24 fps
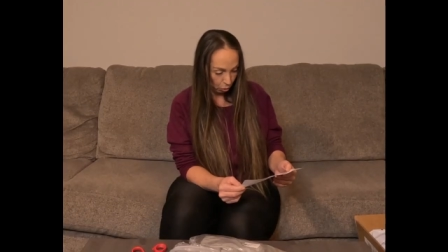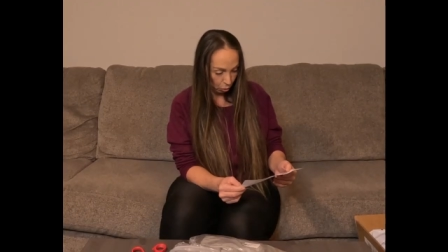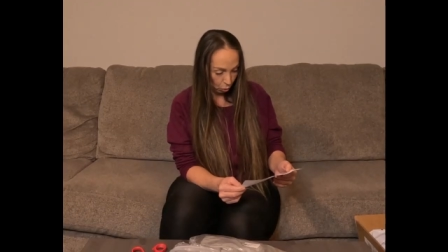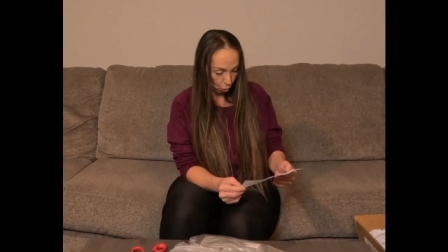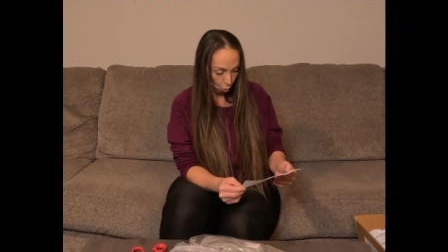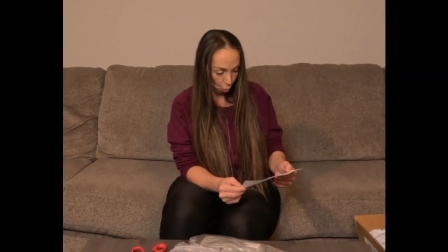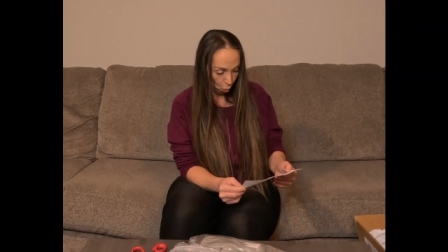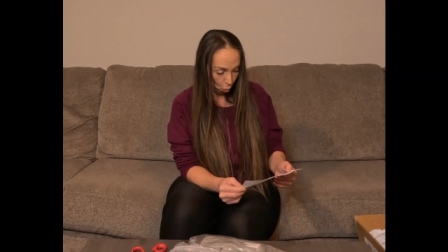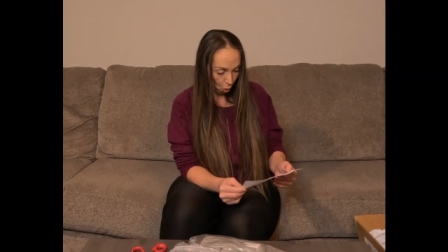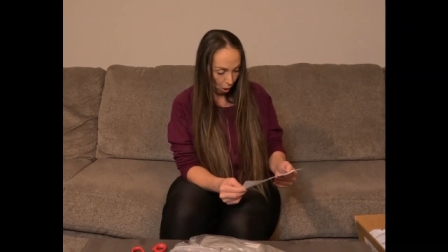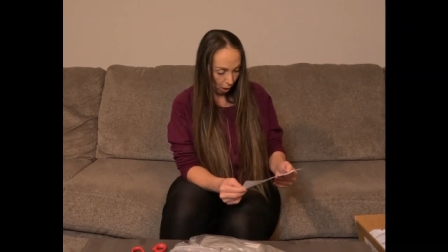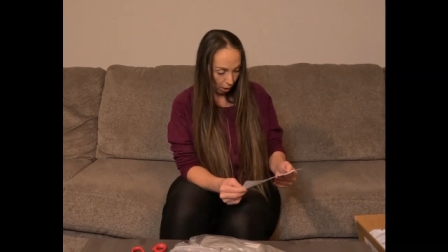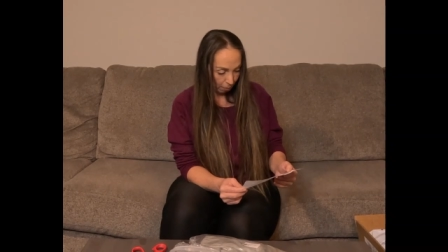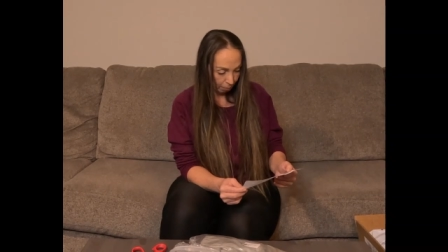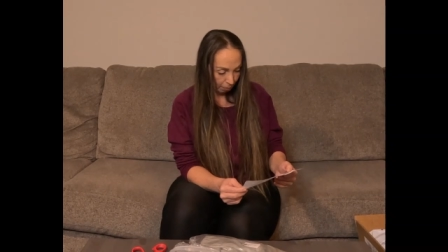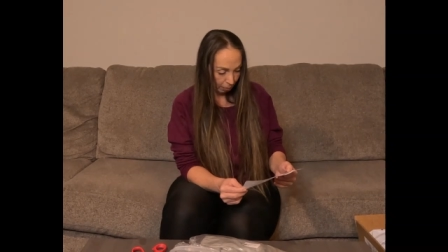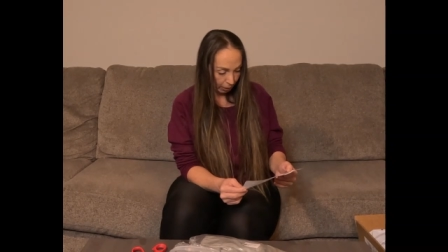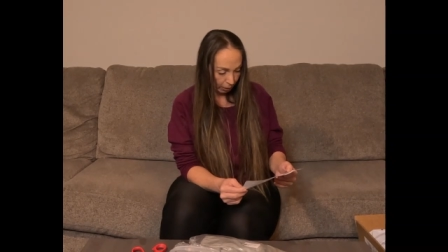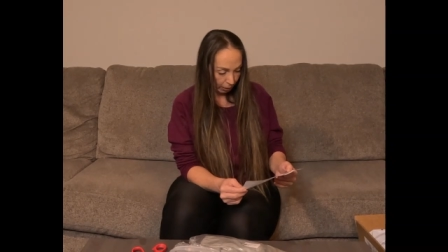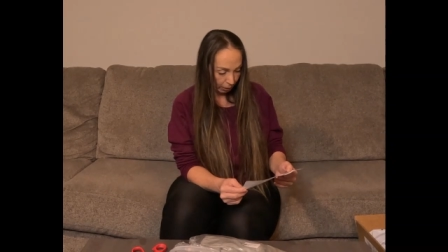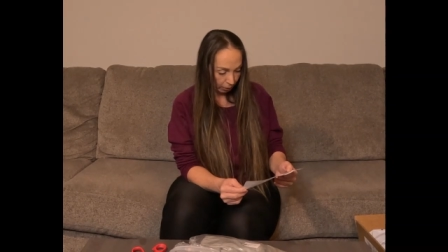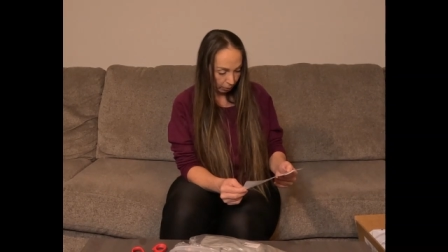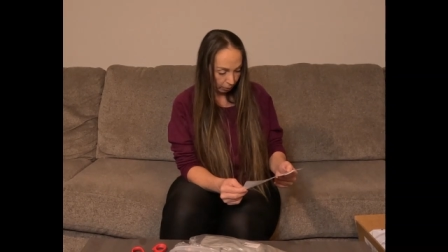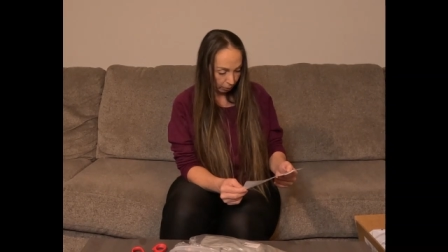It's 1
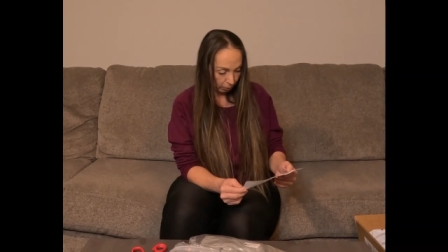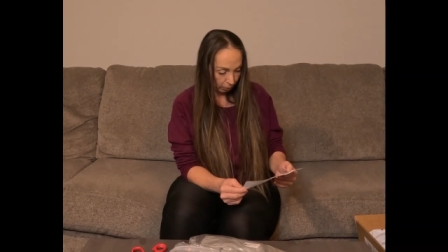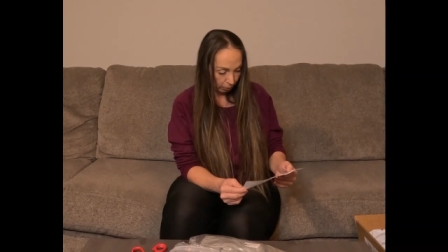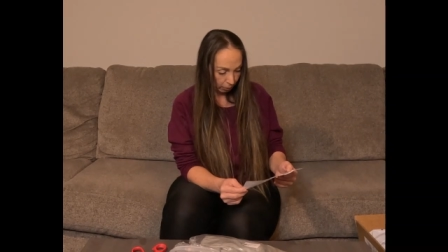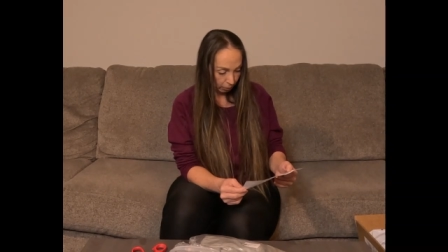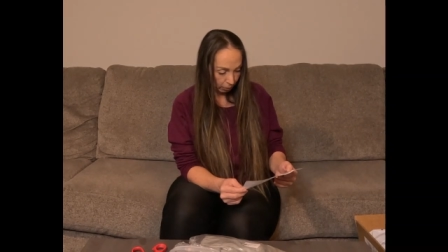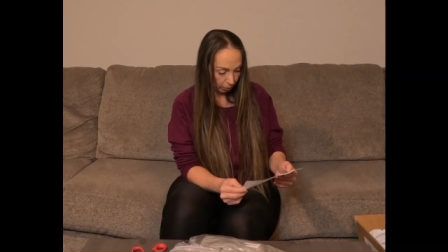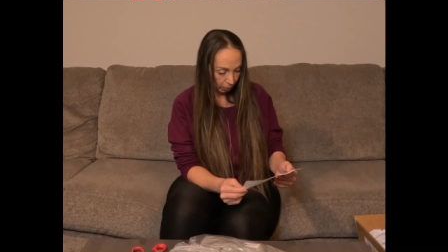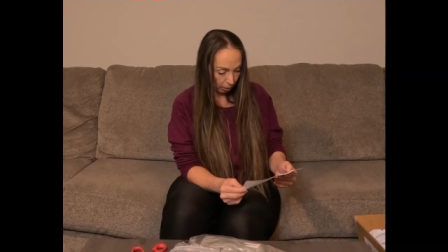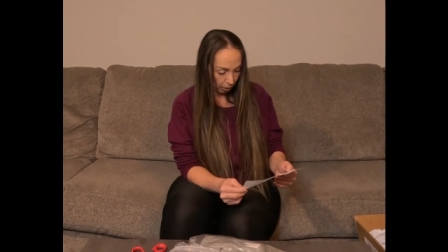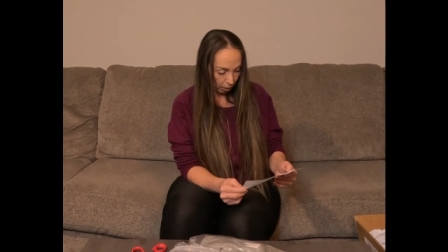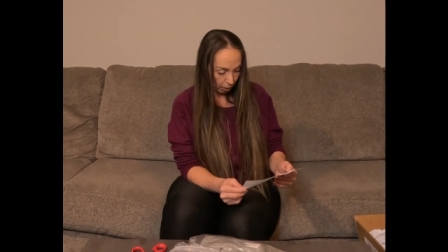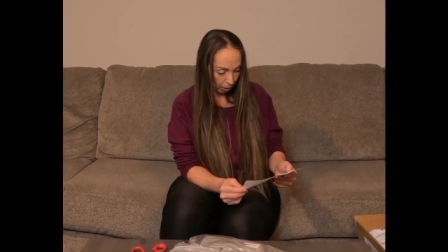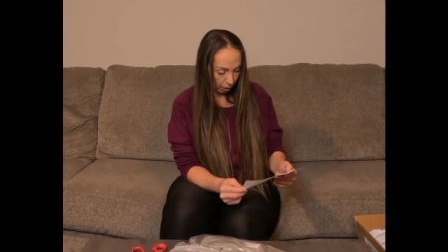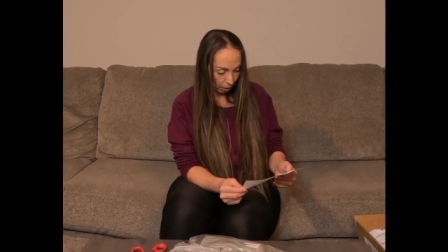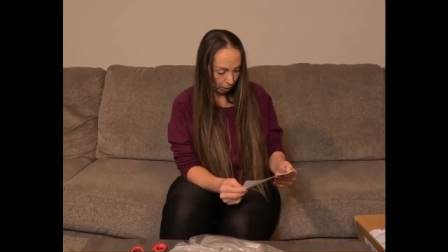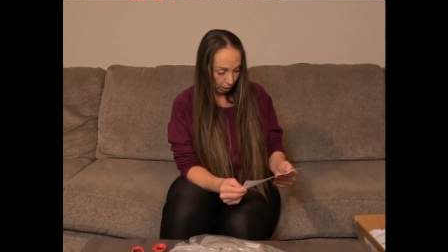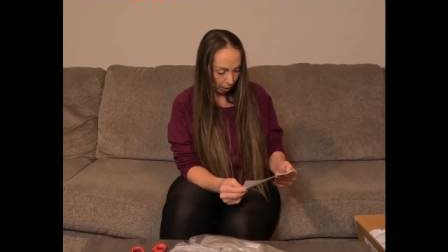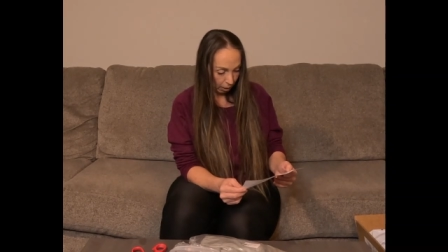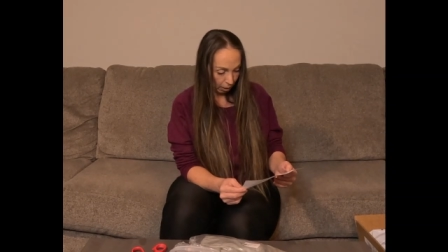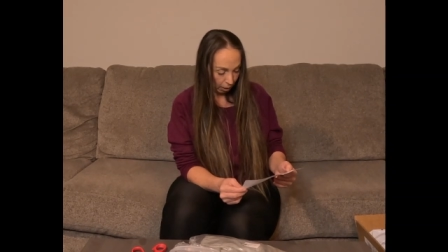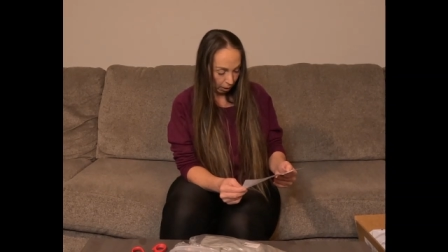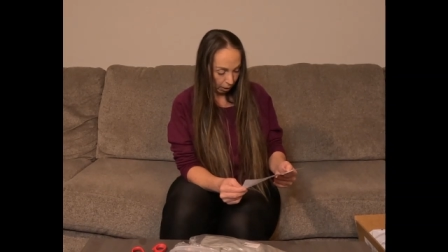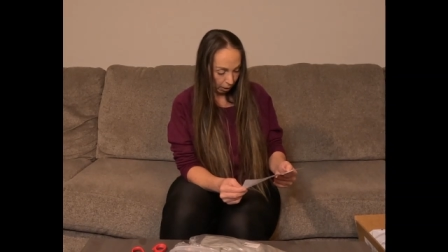piece.
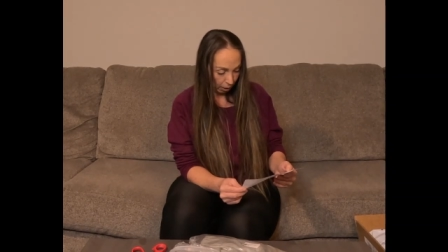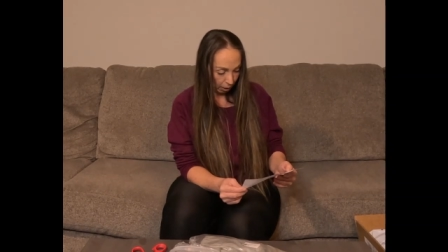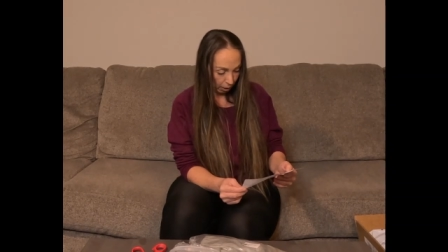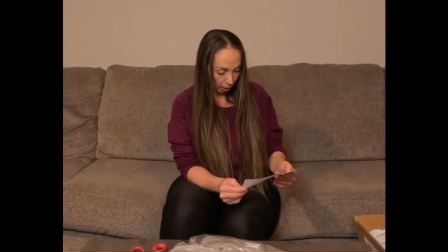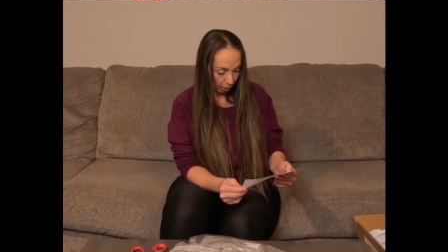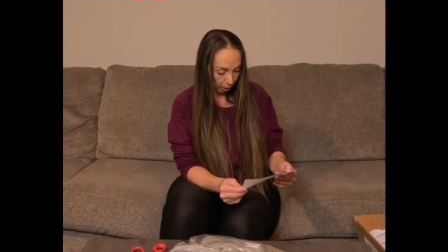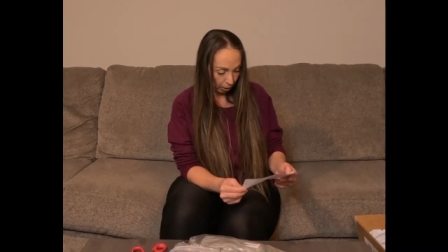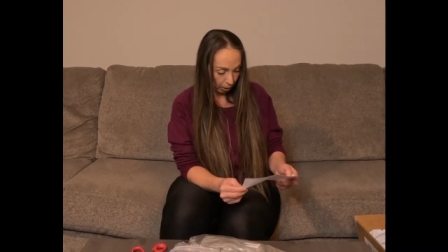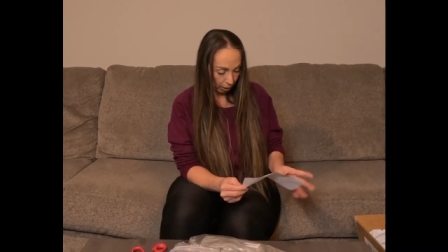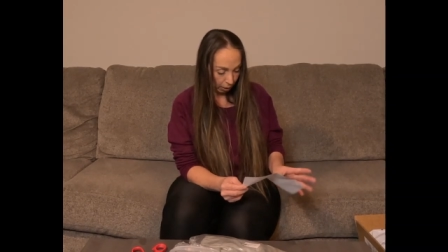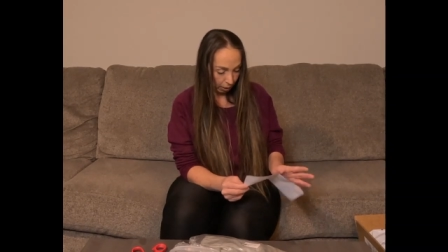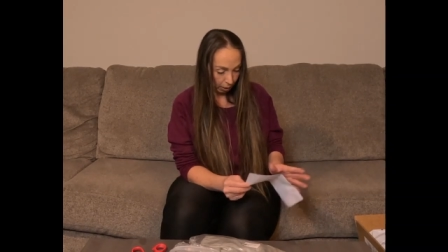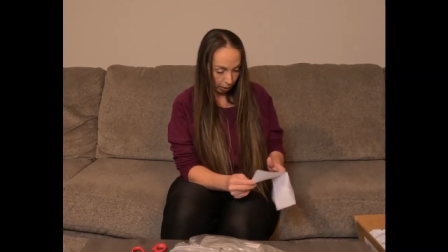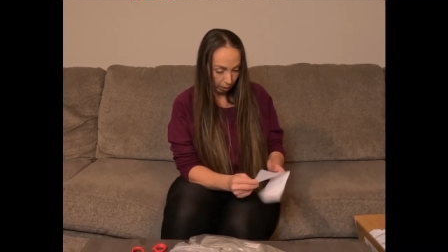And